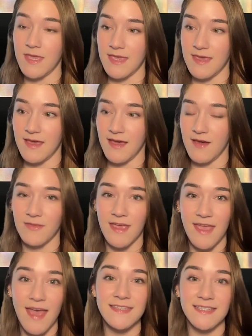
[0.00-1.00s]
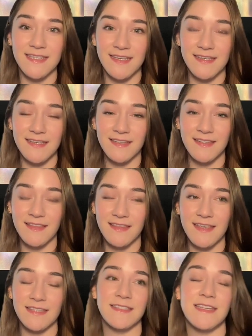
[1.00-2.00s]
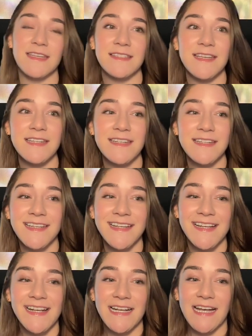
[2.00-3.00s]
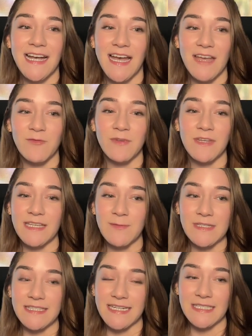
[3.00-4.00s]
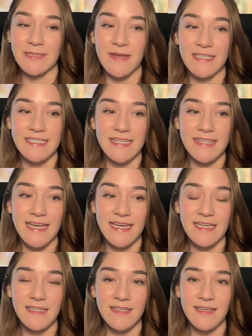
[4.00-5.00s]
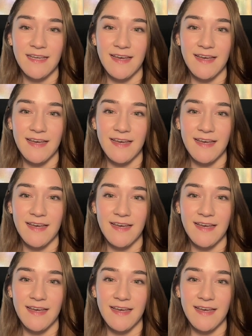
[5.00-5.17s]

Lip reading: be how they ended this season. I really wasn't expecting that.